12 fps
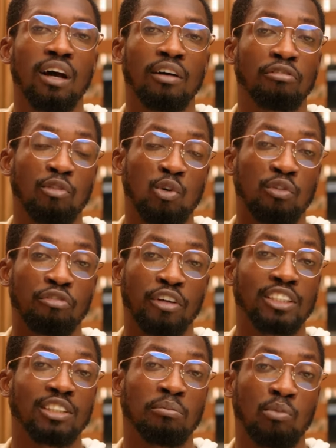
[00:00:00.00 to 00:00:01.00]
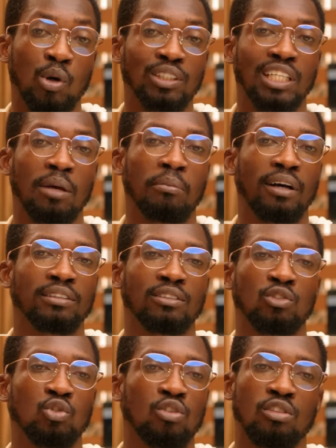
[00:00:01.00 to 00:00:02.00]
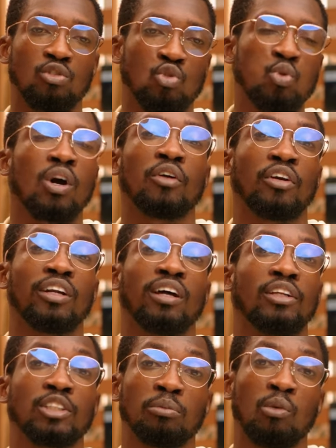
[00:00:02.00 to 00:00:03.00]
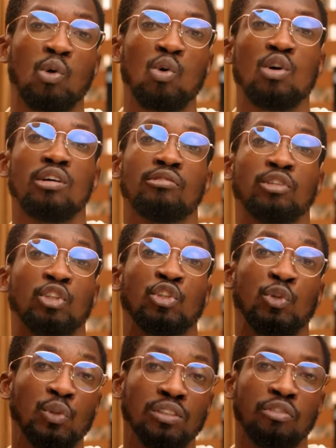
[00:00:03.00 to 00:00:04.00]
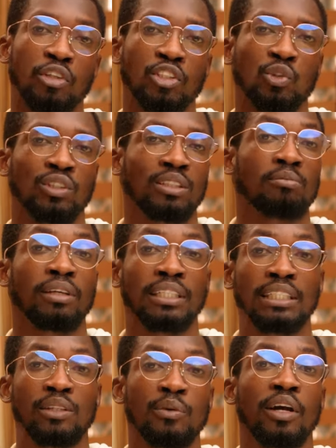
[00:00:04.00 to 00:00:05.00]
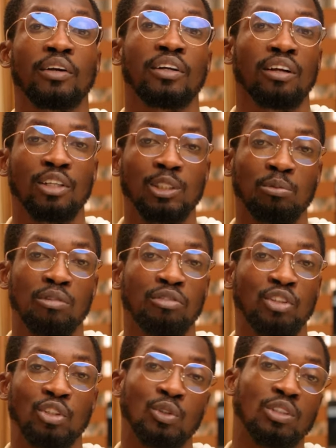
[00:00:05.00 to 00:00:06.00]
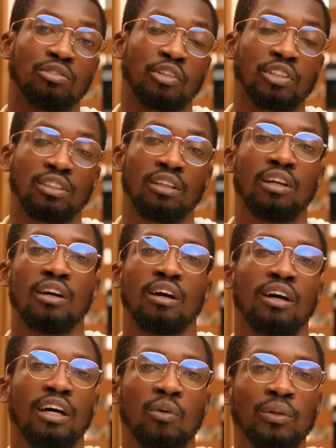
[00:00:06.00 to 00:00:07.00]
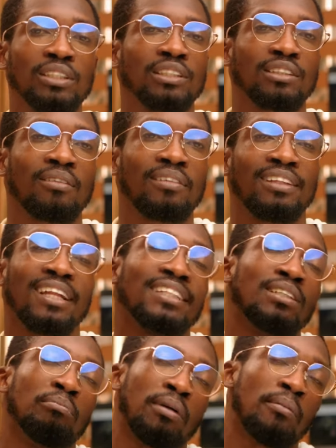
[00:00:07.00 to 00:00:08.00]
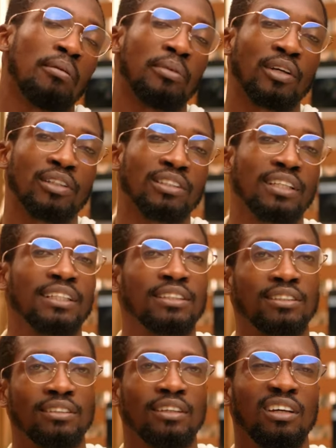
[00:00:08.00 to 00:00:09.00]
for a fresh in box, and about $200 more for the used version, or sometimes $300 more for the used version, which is something that's a bummer, because that's